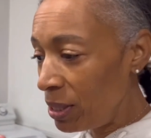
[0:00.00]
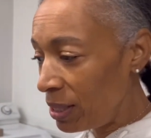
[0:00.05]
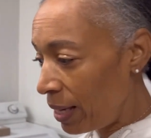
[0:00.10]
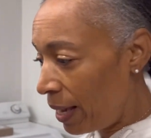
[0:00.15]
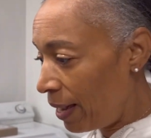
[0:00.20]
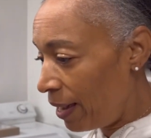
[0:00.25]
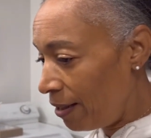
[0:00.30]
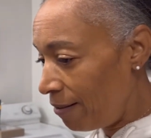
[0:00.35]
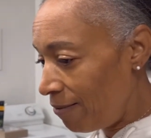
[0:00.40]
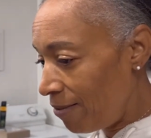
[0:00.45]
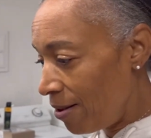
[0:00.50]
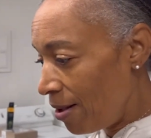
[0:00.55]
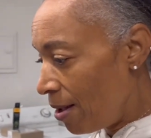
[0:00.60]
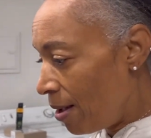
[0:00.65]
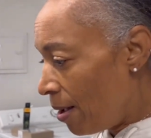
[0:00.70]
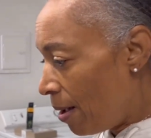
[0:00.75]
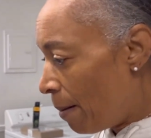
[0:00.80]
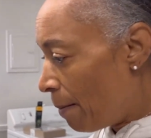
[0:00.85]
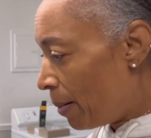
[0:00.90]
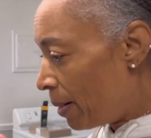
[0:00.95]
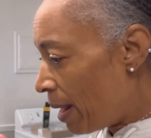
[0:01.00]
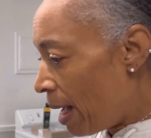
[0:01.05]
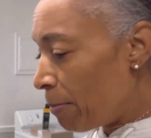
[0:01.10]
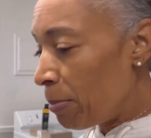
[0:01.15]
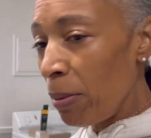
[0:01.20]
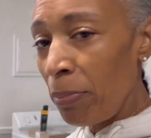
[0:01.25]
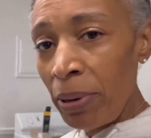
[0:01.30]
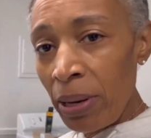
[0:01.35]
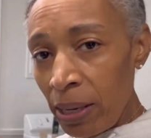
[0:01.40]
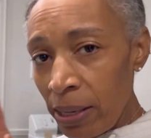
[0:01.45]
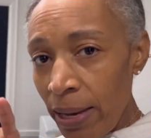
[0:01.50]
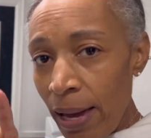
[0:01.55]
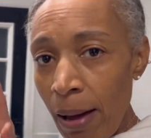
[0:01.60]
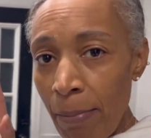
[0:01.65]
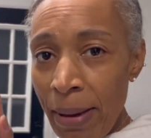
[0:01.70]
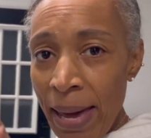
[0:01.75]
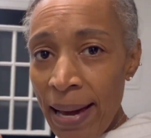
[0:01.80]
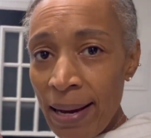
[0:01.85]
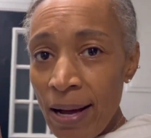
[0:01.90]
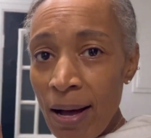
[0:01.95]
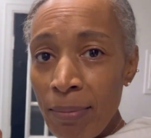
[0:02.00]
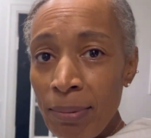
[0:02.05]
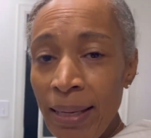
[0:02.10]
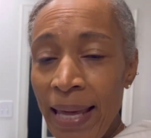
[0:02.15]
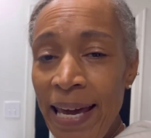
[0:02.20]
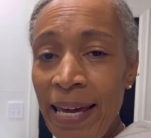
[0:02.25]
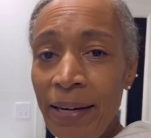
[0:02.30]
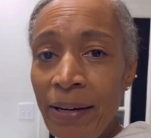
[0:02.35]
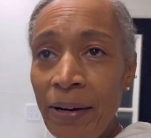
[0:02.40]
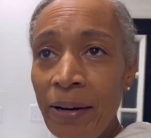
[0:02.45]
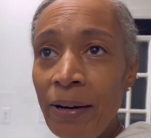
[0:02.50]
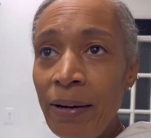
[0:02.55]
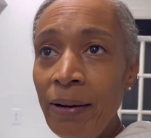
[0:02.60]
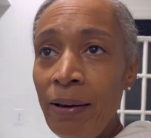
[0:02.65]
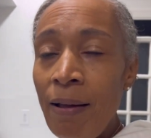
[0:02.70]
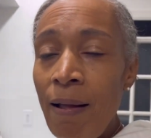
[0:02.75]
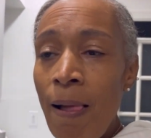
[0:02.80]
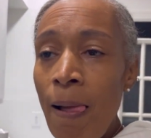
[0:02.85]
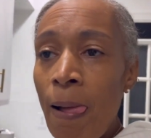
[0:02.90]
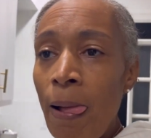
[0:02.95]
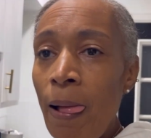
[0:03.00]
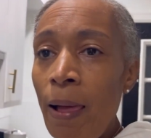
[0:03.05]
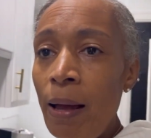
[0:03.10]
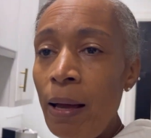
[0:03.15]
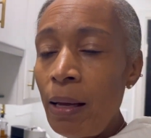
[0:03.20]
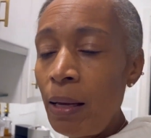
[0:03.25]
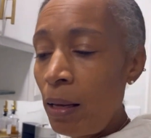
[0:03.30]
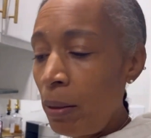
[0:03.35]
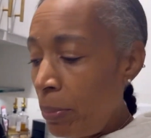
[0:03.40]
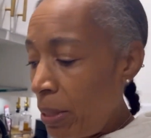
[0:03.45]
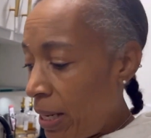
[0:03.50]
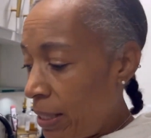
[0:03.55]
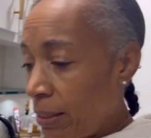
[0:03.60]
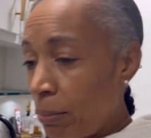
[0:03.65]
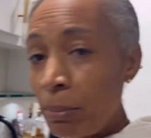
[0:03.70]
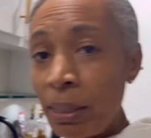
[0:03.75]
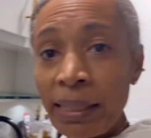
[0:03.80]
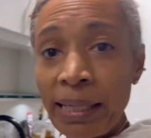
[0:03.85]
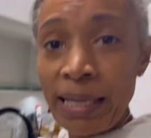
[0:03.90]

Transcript: safe, but I'm gonna pick y'all back up later uh, because I'm gonna